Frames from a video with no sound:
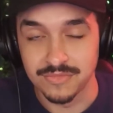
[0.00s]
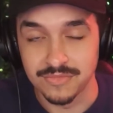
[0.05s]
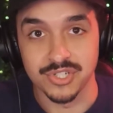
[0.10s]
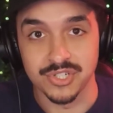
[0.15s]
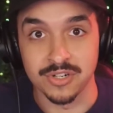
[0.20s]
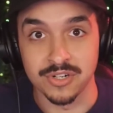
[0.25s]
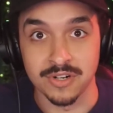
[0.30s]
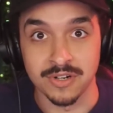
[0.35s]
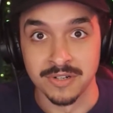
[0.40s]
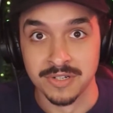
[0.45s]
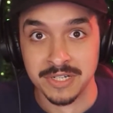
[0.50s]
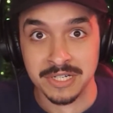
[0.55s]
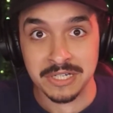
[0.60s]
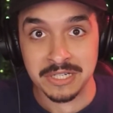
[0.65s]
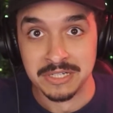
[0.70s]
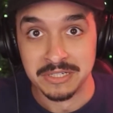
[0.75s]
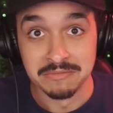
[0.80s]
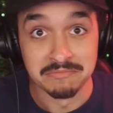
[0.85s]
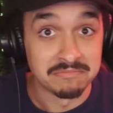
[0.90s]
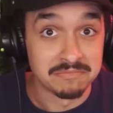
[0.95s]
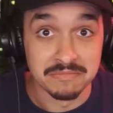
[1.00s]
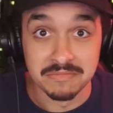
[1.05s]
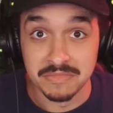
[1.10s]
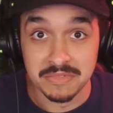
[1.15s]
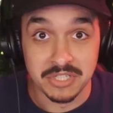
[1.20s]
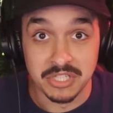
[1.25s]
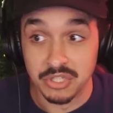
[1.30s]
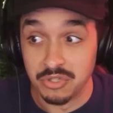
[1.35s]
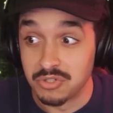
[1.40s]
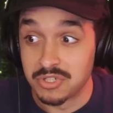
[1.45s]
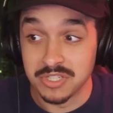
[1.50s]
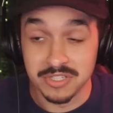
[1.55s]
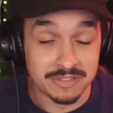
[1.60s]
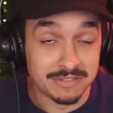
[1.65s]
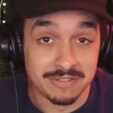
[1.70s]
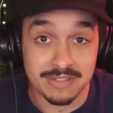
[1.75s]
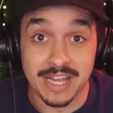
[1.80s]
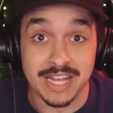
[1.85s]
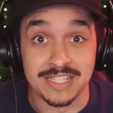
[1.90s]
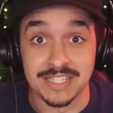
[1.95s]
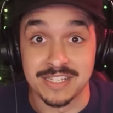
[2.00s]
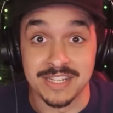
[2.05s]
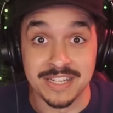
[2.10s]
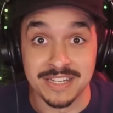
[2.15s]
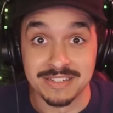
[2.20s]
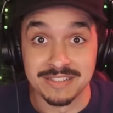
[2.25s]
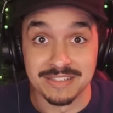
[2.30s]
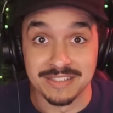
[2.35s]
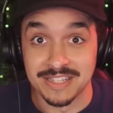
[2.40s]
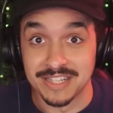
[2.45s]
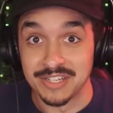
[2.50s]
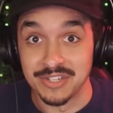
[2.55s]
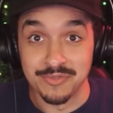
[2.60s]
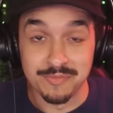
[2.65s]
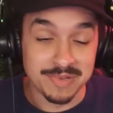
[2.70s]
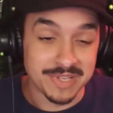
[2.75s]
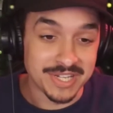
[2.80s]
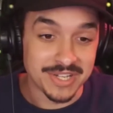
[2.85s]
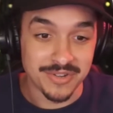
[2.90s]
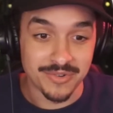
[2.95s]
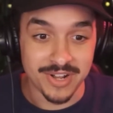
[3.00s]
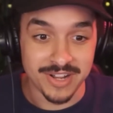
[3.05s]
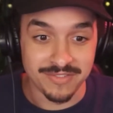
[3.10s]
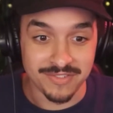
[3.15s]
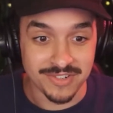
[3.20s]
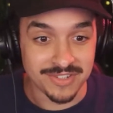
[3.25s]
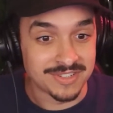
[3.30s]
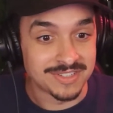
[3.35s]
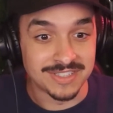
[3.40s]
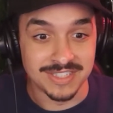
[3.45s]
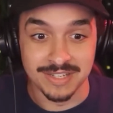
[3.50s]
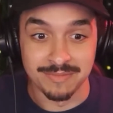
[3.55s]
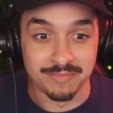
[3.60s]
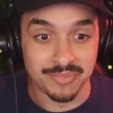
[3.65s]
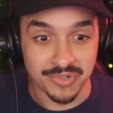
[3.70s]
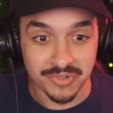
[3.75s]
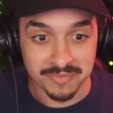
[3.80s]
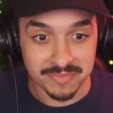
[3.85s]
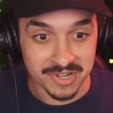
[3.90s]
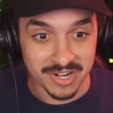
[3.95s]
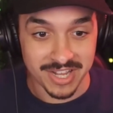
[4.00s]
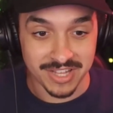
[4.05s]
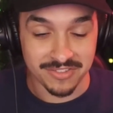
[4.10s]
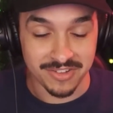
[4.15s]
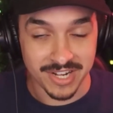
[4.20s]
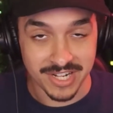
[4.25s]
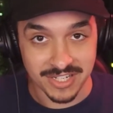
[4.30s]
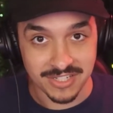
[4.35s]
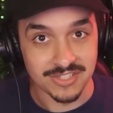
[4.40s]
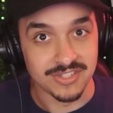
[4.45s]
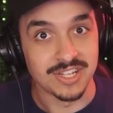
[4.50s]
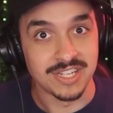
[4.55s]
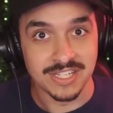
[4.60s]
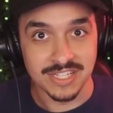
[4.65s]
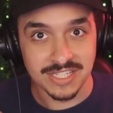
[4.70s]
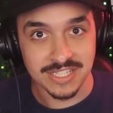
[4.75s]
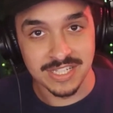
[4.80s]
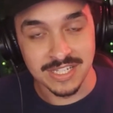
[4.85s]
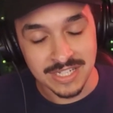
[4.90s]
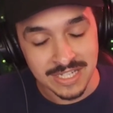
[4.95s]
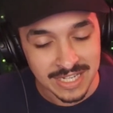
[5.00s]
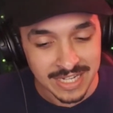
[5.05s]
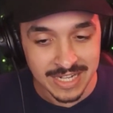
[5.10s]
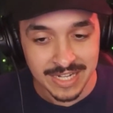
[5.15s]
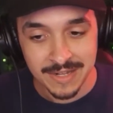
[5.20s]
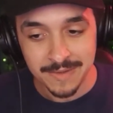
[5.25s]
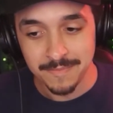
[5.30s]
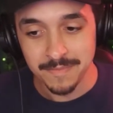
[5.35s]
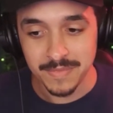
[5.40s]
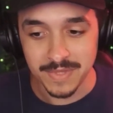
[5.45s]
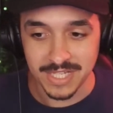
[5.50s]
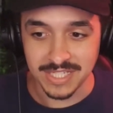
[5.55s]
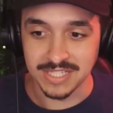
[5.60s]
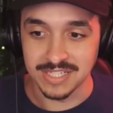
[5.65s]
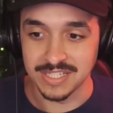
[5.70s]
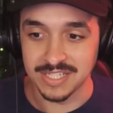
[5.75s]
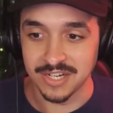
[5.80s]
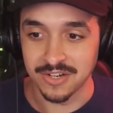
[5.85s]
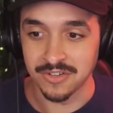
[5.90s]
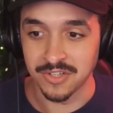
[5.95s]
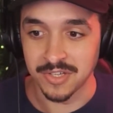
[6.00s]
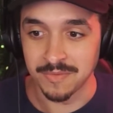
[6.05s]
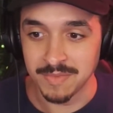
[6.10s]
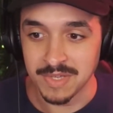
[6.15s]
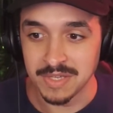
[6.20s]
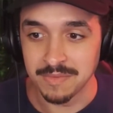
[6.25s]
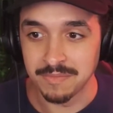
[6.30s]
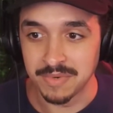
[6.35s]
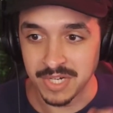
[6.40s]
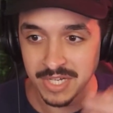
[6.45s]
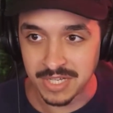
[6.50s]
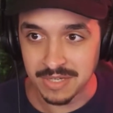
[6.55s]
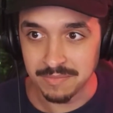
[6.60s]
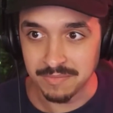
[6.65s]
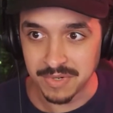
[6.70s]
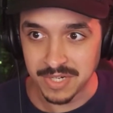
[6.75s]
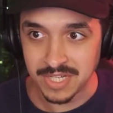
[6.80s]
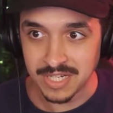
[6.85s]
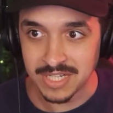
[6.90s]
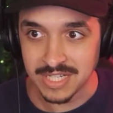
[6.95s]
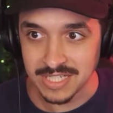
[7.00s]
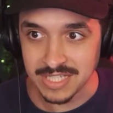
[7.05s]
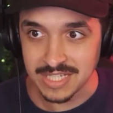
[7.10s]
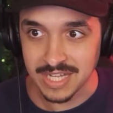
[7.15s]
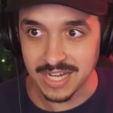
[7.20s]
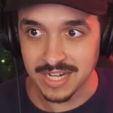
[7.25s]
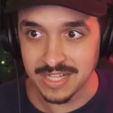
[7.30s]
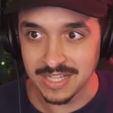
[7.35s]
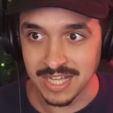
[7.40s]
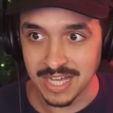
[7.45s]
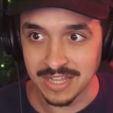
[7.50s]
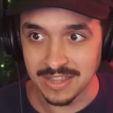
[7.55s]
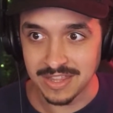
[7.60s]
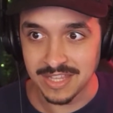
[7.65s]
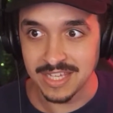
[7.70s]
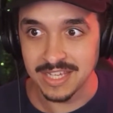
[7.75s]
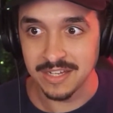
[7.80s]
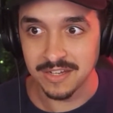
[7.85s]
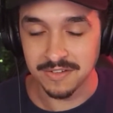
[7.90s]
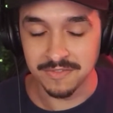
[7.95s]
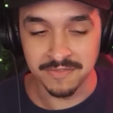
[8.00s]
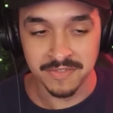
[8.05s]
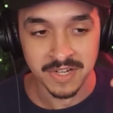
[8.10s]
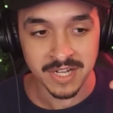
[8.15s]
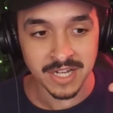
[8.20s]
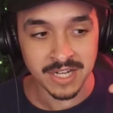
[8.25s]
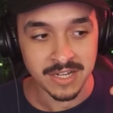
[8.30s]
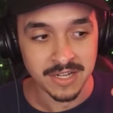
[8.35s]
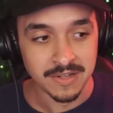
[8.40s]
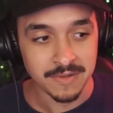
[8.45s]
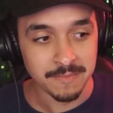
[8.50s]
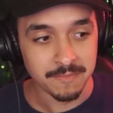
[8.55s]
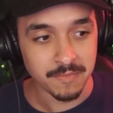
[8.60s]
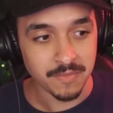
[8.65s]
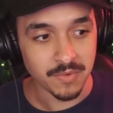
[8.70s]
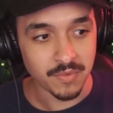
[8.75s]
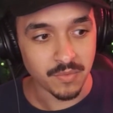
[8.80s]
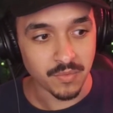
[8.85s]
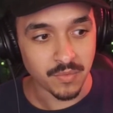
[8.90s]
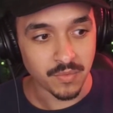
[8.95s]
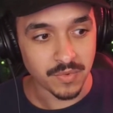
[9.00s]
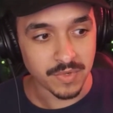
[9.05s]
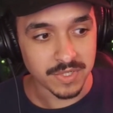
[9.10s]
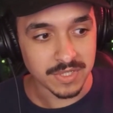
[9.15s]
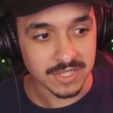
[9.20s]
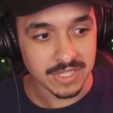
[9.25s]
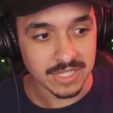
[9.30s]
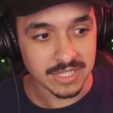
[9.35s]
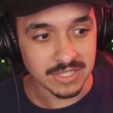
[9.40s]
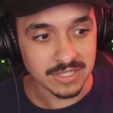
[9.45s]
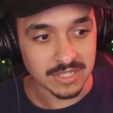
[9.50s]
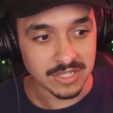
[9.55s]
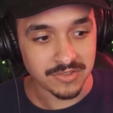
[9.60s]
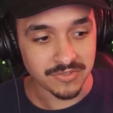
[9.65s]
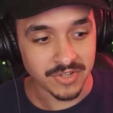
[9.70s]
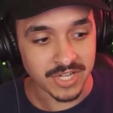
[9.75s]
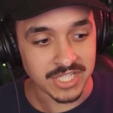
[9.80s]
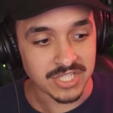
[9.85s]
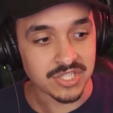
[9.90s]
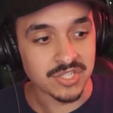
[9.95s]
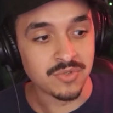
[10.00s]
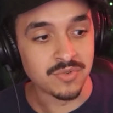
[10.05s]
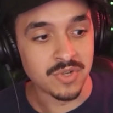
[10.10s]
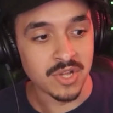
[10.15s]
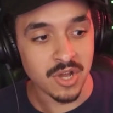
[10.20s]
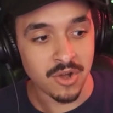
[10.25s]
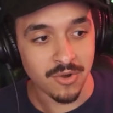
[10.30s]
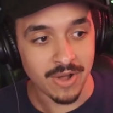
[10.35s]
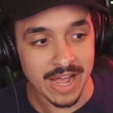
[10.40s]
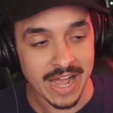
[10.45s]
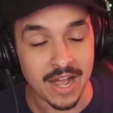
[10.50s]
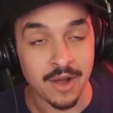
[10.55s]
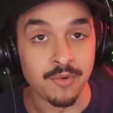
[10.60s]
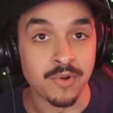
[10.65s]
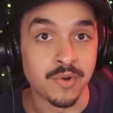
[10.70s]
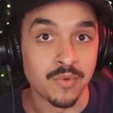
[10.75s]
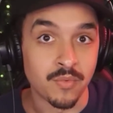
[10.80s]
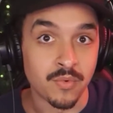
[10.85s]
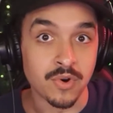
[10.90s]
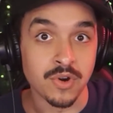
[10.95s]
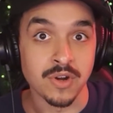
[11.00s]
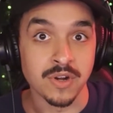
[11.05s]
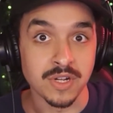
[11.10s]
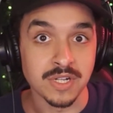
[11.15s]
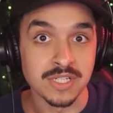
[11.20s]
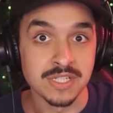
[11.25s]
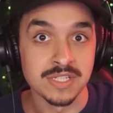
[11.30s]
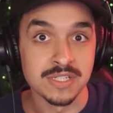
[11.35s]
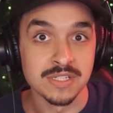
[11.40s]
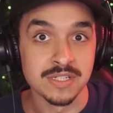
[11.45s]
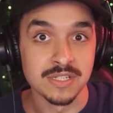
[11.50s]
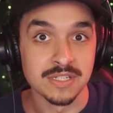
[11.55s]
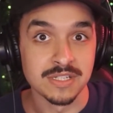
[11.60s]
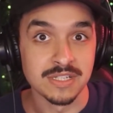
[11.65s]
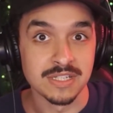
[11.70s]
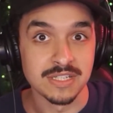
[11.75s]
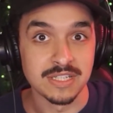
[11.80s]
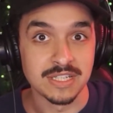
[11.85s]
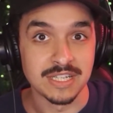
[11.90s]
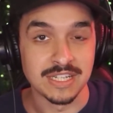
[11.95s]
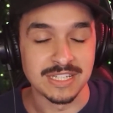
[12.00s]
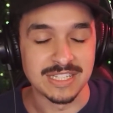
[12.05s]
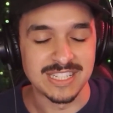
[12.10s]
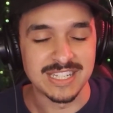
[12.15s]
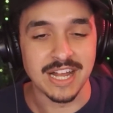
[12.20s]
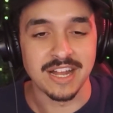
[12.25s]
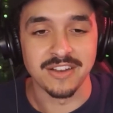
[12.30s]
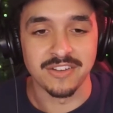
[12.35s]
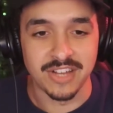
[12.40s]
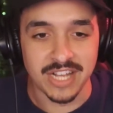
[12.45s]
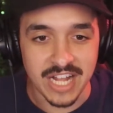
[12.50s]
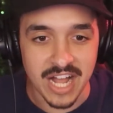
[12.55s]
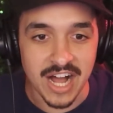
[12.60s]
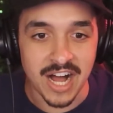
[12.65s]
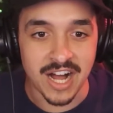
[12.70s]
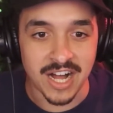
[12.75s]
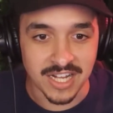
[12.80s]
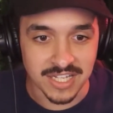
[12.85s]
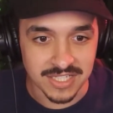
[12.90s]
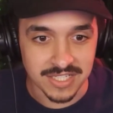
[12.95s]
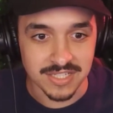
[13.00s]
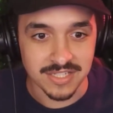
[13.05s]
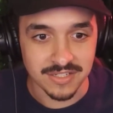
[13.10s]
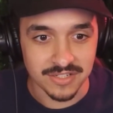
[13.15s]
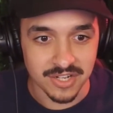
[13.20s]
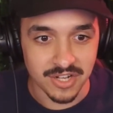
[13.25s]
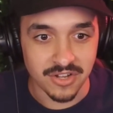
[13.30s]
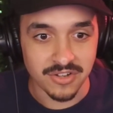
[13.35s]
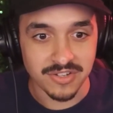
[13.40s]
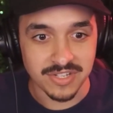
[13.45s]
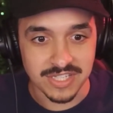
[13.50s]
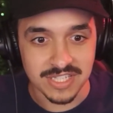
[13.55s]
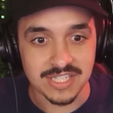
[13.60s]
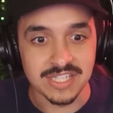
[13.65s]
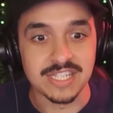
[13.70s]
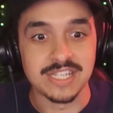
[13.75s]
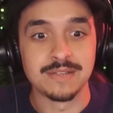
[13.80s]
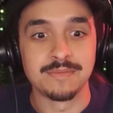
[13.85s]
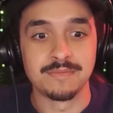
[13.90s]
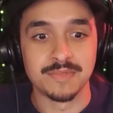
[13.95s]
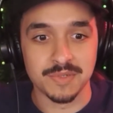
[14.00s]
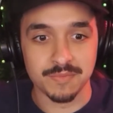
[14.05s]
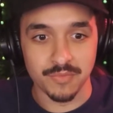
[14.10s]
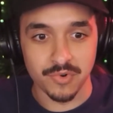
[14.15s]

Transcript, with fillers: sure, you can, that's it. Then you pick whoever, then boom, they're headlining. So that doesn't necessarily mean, but it, but it is kind of that thing of, unless you know how it works, it's kind of like Oz, you know, it seems